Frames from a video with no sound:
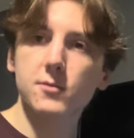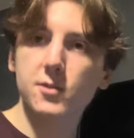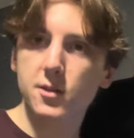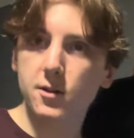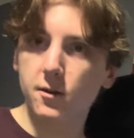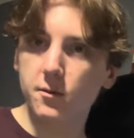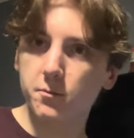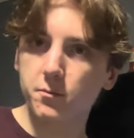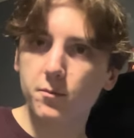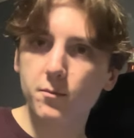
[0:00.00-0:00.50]

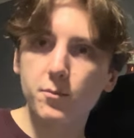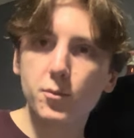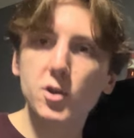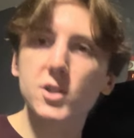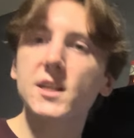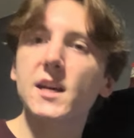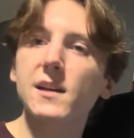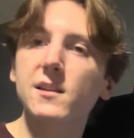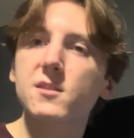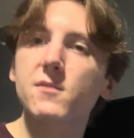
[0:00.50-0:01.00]
to
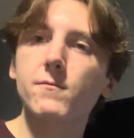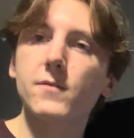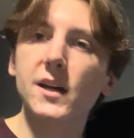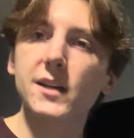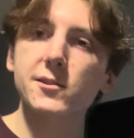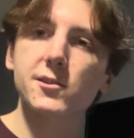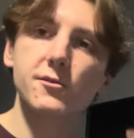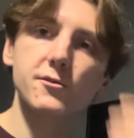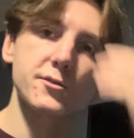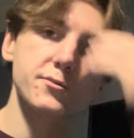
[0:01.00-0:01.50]
protect
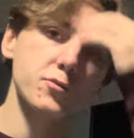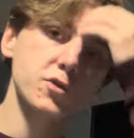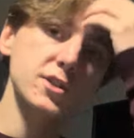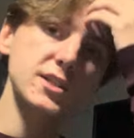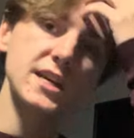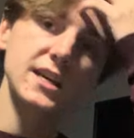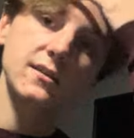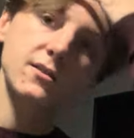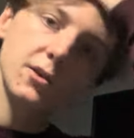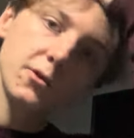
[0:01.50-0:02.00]
investors,
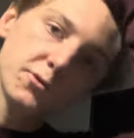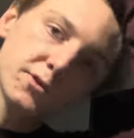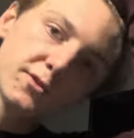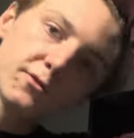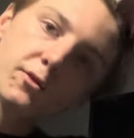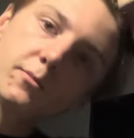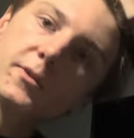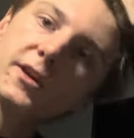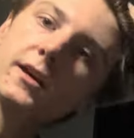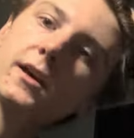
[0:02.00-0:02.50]
protect those
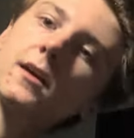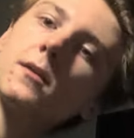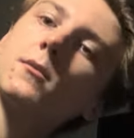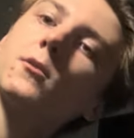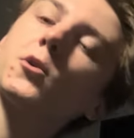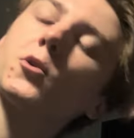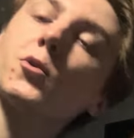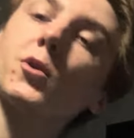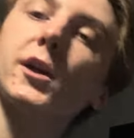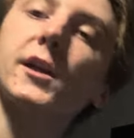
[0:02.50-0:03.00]
who
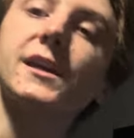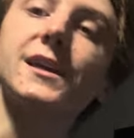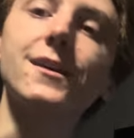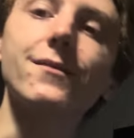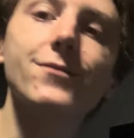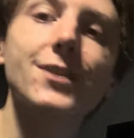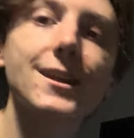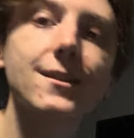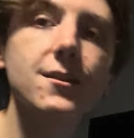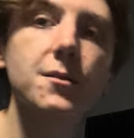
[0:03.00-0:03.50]
are
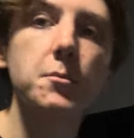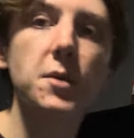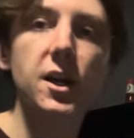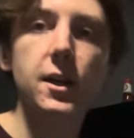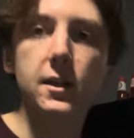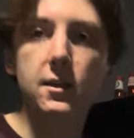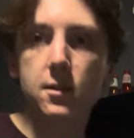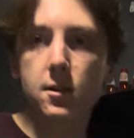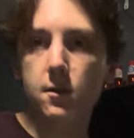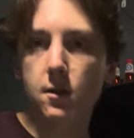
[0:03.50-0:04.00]
giving the
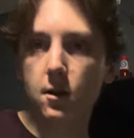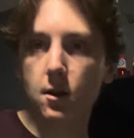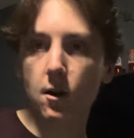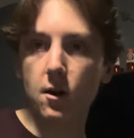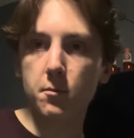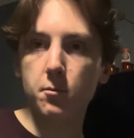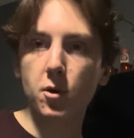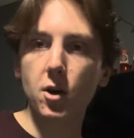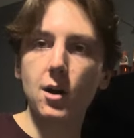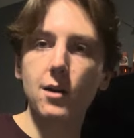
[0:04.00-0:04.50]
money to the
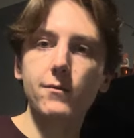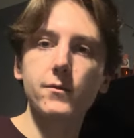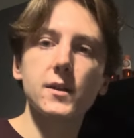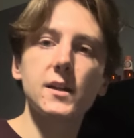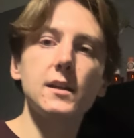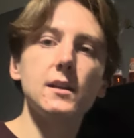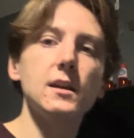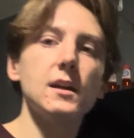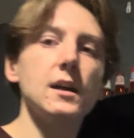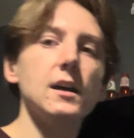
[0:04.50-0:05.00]

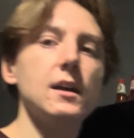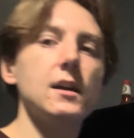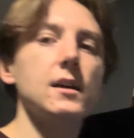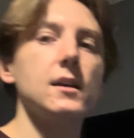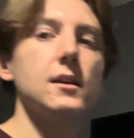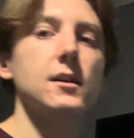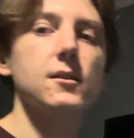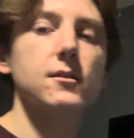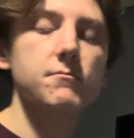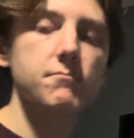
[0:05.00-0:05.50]
nonprofit,
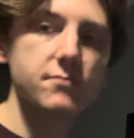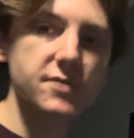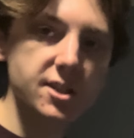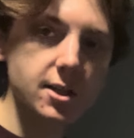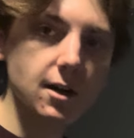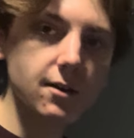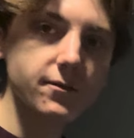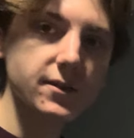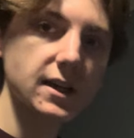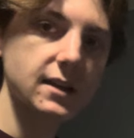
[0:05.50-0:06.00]

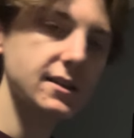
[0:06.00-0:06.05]
stuff that